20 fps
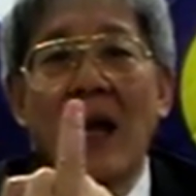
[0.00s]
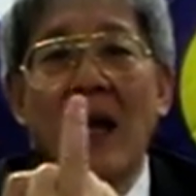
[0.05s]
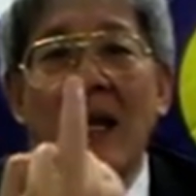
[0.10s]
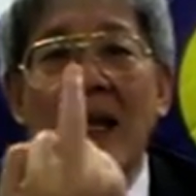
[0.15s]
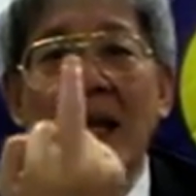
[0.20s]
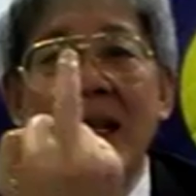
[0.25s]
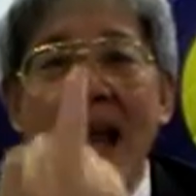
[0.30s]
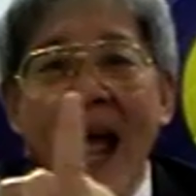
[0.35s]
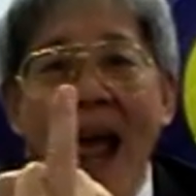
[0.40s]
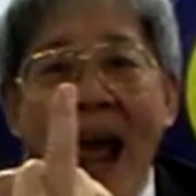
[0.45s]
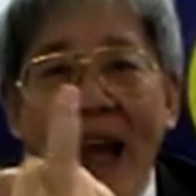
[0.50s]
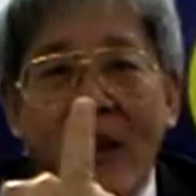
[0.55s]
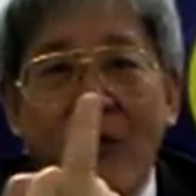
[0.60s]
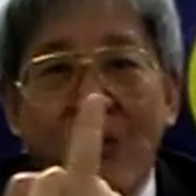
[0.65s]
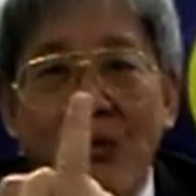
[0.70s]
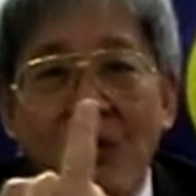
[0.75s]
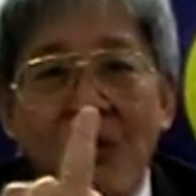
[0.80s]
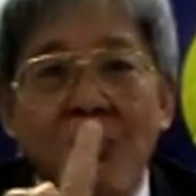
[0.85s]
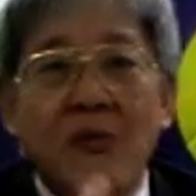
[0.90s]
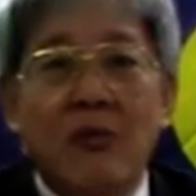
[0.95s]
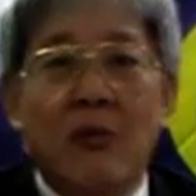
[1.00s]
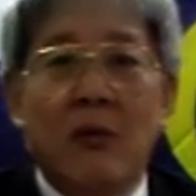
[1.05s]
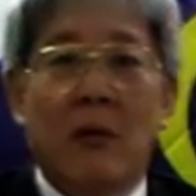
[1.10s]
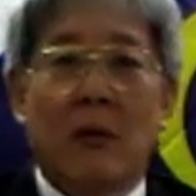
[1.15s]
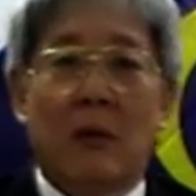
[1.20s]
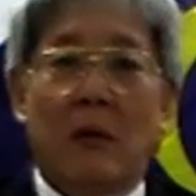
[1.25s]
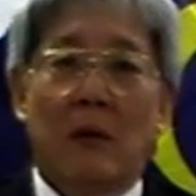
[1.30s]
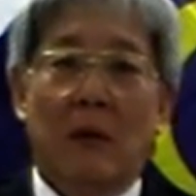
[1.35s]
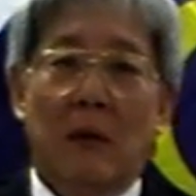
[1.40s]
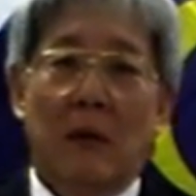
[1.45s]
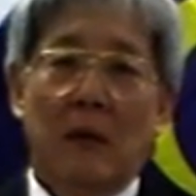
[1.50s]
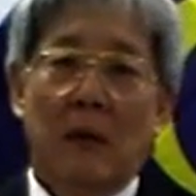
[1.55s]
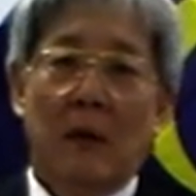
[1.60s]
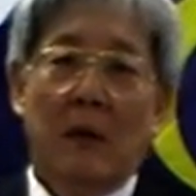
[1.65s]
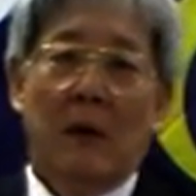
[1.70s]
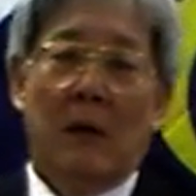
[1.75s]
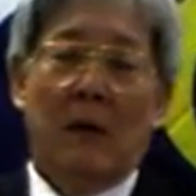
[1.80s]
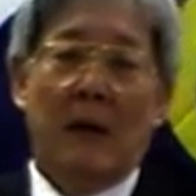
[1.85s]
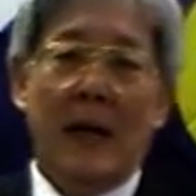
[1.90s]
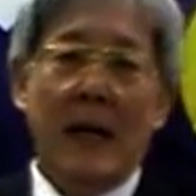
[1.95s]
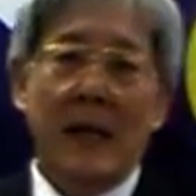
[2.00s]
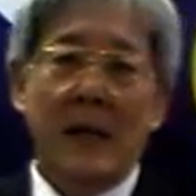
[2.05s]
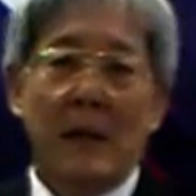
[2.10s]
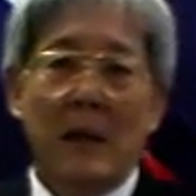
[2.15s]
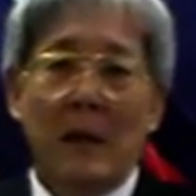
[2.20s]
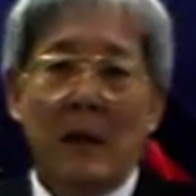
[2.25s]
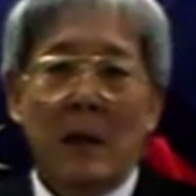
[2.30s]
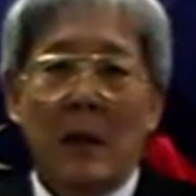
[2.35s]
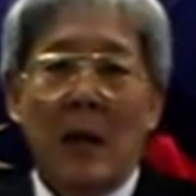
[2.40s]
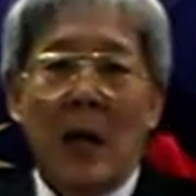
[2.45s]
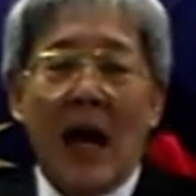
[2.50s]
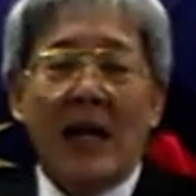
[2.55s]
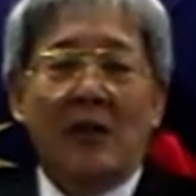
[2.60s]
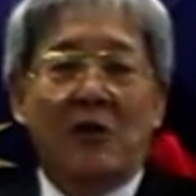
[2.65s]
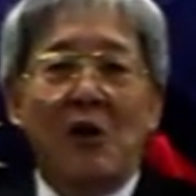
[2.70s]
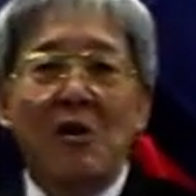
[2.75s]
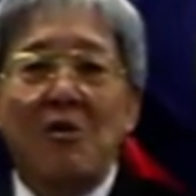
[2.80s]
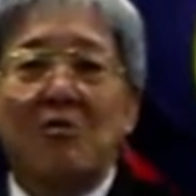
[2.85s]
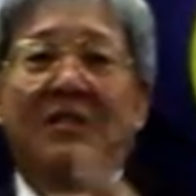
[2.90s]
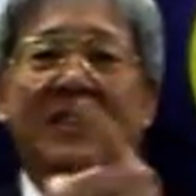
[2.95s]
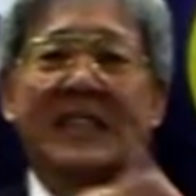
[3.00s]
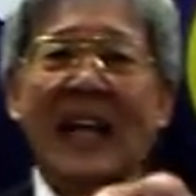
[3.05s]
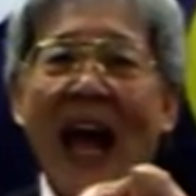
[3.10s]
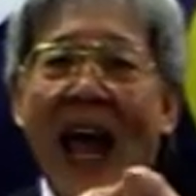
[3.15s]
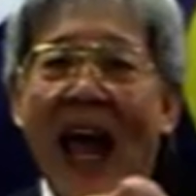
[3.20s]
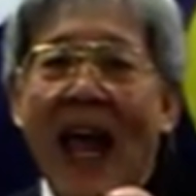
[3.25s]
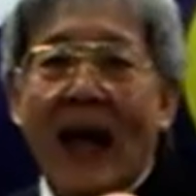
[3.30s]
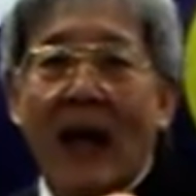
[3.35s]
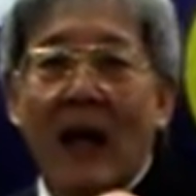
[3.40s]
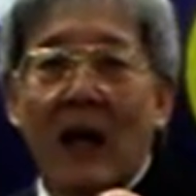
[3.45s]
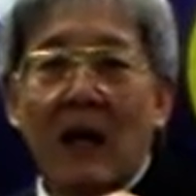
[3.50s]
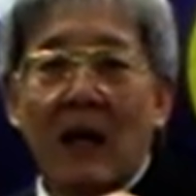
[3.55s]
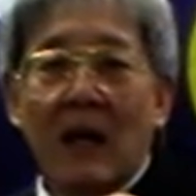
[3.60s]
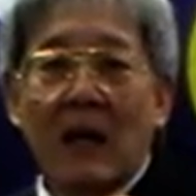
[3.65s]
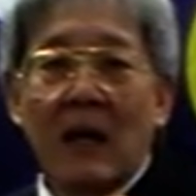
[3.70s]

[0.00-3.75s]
Near to you. Alright? And don't you dare